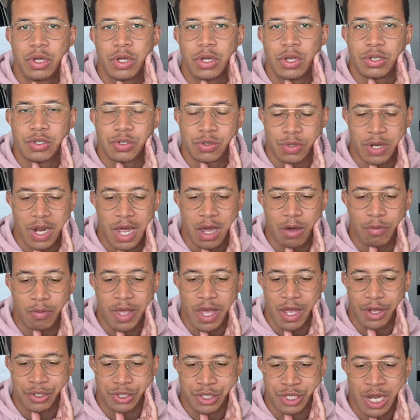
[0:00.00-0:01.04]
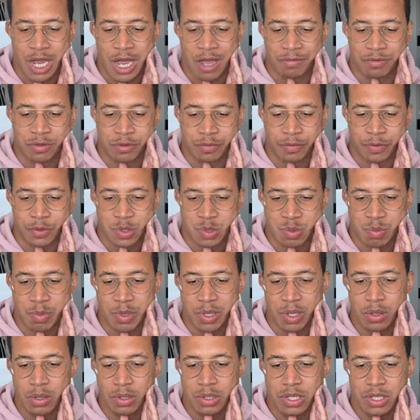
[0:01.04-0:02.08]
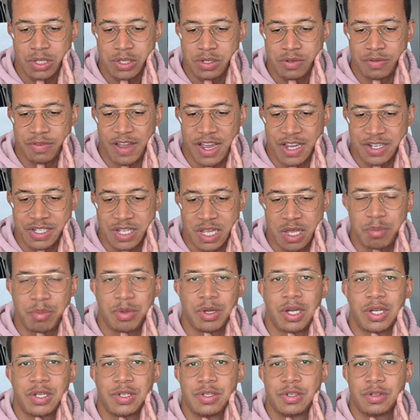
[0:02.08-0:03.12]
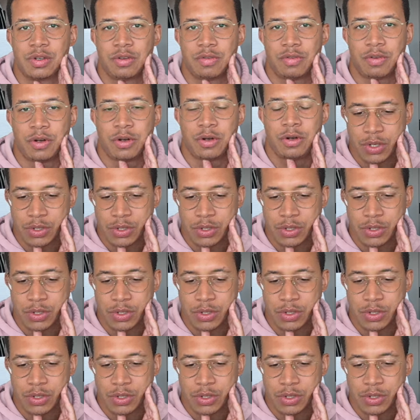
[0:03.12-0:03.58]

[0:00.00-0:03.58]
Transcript: So now we actually have to first build this fast API server.